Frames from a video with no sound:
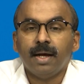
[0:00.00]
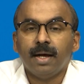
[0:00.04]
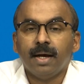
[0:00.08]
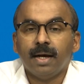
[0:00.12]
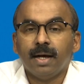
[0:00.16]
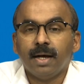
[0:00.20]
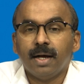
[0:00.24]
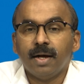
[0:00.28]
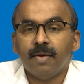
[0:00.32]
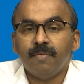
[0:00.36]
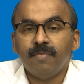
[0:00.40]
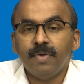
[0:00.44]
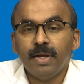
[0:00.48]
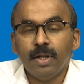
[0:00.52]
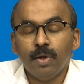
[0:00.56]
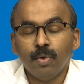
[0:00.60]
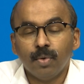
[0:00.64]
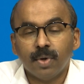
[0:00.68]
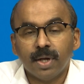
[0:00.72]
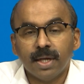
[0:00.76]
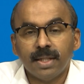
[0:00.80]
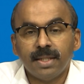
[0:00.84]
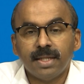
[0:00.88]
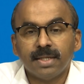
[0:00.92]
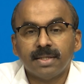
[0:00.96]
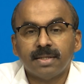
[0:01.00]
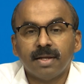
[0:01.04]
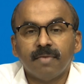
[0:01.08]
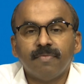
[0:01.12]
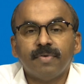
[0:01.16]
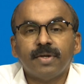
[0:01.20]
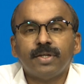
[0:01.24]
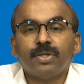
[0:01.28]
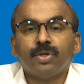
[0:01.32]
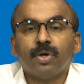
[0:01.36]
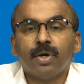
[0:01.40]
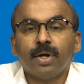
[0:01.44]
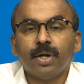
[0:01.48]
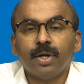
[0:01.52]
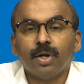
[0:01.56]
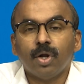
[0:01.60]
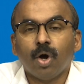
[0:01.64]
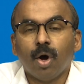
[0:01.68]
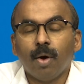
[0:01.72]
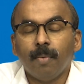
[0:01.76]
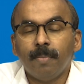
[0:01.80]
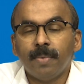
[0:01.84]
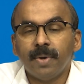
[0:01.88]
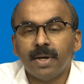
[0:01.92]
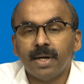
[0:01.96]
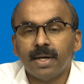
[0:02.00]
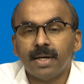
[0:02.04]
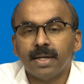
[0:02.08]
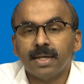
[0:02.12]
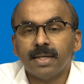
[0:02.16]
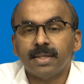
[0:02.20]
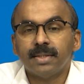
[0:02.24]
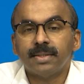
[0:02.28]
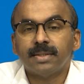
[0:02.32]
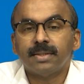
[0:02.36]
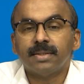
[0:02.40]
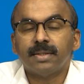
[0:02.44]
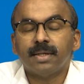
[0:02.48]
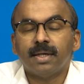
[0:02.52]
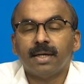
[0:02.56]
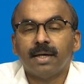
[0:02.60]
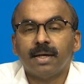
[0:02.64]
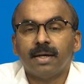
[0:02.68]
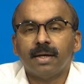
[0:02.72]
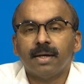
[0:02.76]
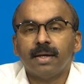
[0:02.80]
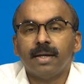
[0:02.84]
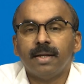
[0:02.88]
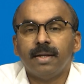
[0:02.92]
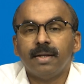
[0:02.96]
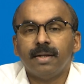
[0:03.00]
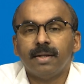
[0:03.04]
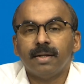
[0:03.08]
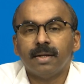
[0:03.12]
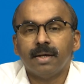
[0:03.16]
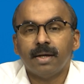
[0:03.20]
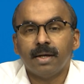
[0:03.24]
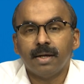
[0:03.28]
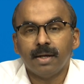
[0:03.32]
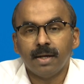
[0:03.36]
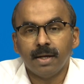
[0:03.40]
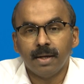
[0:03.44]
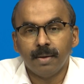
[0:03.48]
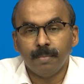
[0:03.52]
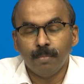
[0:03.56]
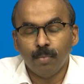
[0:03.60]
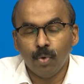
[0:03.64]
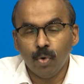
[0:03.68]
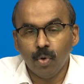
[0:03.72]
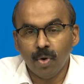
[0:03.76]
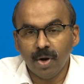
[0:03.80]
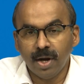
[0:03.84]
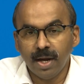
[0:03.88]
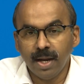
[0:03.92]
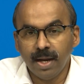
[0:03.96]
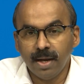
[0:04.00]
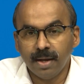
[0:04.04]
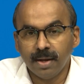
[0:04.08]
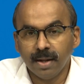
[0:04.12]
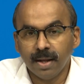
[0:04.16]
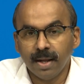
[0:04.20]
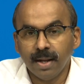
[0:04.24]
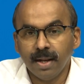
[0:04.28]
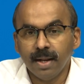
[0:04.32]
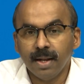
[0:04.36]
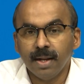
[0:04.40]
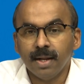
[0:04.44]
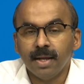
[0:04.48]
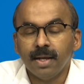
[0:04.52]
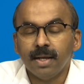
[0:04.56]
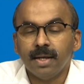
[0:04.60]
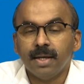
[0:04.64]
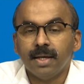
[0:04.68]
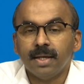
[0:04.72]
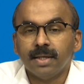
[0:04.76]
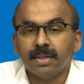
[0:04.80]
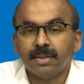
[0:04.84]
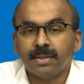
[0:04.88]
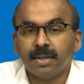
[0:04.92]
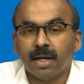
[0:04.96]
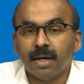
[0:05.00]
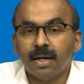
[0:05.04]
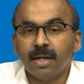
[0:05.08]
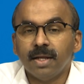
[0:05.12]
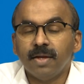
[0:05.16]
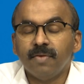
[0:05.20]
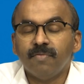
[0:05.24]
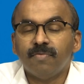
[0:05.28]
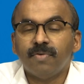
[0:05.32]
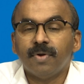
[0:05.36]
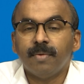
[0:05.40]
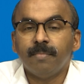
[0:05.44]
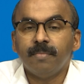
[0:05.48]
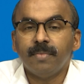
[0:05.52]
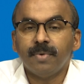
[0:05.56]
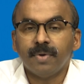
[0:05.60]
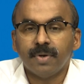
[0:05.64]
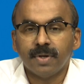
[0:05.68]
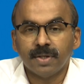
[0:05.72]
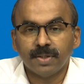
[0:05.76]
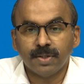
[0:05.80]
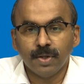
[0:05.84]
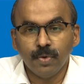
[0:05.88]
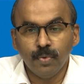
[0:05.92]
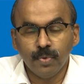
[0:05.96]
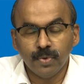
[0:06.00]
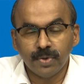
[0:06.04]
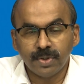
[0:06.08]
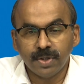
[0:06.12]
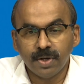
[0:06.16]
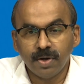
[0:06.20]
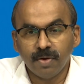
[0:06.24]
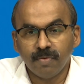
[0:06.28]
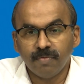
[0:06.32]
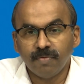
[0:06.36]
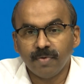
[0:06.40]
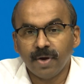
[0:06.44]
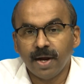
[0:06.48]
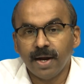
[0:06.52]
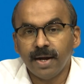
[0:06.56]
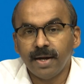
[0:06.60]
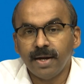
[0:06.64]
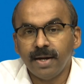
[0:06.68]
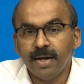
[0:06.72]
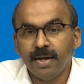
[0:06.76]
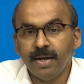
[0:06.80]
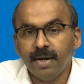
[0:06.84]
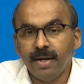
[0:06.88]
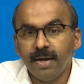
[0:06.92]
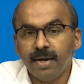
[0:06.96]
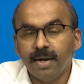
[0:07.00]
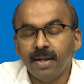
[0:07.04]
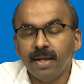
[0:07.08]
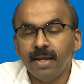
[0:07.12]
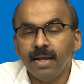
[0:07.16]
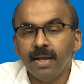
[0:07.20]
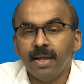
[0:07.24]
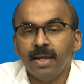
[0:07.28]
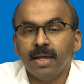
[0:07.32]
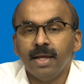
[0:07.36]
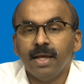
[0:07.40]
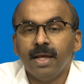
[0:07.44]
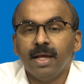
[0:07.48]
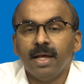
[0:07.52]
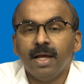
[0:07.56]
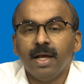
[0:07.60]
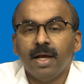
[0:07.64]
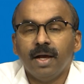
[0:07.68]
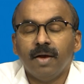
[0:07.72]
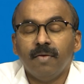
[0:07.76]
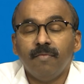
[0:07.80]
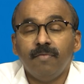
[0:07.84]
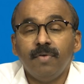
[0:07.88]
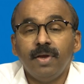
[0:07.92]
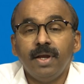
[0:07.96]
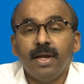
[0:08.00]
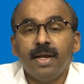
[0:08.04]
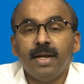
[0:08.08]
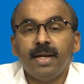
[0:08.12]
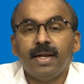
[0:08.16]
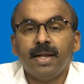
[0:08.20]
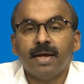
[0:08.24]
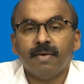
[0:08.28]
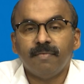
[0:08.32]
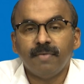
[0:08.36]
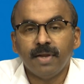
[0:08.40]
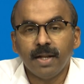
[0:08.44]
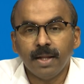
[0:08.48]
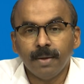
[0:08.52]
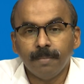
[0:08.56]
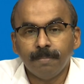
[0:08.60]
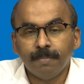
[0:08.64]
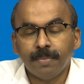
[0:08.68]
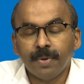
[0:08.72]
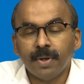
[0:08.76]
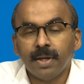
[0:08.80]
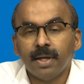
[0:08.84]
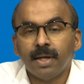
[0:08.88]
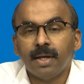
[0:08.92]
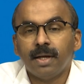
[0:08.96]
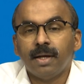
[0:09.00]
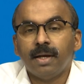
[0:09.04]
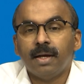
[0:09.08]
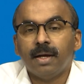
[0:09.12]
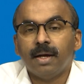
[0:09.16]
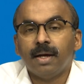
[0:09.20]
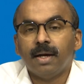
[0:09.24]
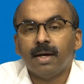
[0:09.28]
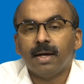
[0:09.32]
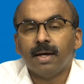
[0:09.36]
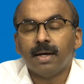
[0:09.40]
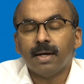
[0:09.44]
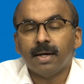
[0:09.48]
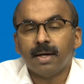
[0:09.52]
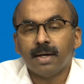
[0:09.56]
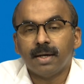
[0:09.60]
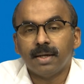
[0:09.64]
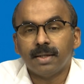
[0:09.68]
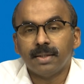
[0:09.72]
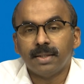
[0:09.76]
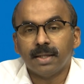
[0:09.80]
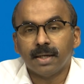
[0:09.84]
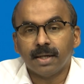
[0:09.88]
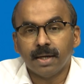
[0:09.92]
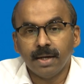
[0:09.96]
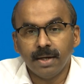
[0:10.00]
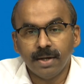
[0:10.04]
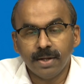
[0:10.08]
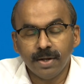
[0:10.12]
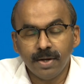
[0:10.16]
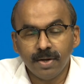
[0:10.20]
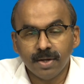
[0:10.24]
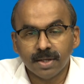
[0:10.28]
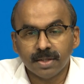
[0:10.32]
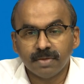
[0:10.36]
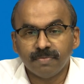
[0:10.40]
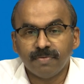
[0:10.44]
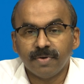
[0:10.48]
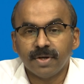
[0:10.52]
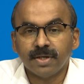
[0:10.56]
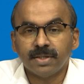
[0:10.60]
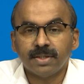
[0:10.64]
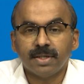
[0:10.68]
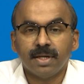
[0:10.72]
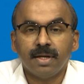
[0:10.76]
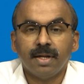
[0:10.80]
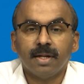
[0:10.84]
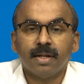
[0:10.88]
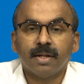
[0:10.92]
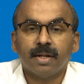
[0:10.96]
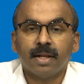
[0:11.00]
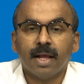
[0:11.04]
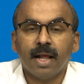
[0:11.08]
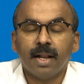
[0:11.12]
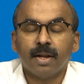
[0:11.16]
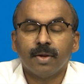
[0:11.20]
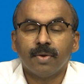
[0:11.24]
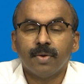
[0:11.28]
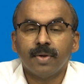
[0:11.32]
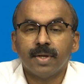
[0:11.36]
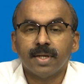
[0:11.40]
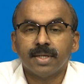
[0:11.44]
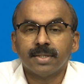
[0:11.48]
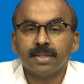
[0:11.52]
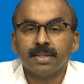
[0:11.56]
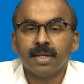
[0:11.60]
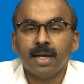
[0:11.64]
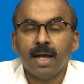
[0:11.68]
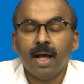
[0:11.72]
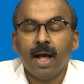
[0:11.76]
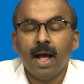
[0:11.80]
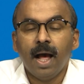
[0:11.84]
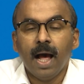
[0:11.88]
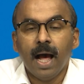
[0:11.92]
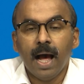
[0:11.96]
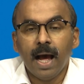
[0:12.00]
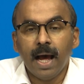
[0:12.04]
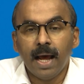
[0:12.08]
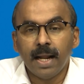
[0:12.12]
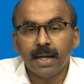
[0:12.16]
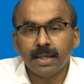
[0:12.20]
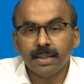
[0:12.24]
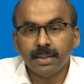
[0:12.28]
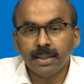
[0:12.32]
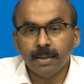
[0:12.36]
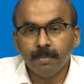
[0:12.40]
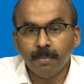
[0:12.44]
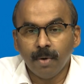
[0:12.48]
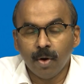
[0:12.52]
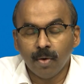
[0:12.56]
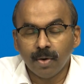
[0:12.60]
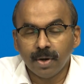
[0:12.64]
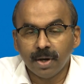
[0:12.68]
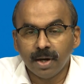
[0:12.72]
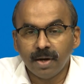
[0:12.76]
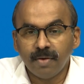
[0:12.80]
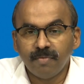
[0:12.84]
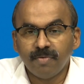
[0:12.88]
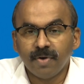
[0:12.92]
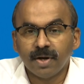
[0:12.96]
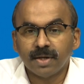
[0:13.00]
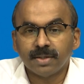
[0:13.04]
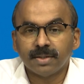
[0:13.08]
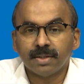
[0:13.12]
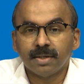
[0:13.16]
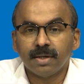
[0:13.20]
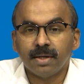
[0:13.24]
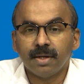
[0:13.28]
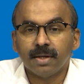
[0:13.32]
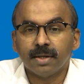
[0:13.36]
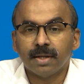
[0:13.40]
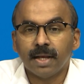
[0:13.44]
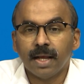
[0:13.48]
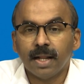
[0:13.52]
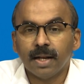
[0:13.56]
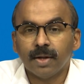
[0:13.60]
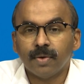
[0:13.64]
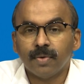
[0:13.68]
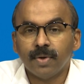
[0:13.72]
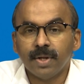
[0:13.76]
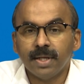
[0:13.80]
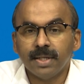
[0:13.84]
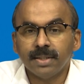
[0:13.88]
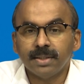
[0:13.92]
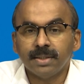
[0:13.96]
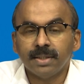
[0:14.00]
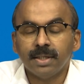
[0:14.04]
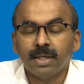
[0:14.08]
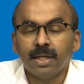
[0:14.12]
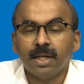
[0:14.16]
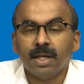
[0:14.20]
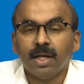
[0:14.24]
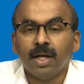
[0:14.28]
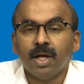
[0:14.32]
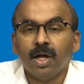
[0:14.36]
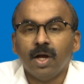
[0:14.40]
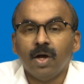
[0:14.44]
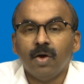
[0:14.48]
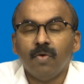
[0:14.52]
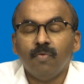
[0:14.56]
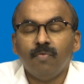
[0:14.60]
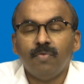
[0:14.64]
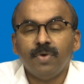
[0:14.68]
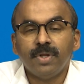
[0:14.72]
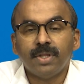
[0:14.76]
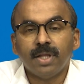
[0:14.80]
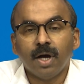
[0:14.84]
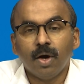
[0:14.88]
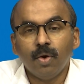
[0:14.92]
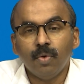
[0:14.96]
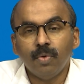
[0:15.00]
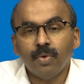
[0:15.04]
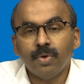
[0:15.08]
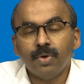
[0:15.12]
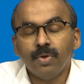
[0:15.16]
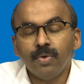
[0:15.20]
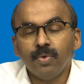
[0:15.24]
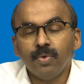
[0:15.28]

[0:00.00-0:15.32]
We look at the self-adjoint operators in more detail. Starting from resolution of identity, we develop the continuous functional calculus and the bounded functional calculus without